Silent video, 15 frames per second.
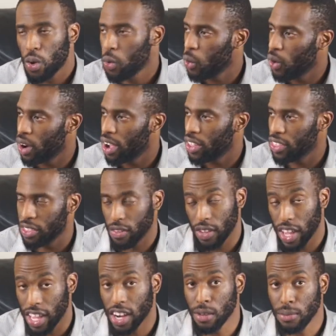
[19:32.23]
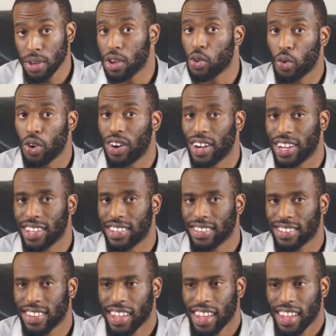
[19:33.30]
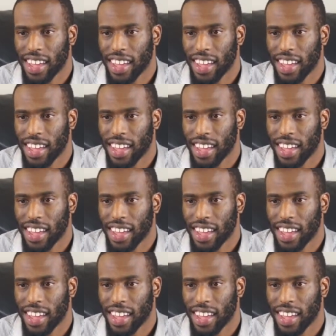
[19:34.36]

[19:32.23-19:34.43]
what the enemy was,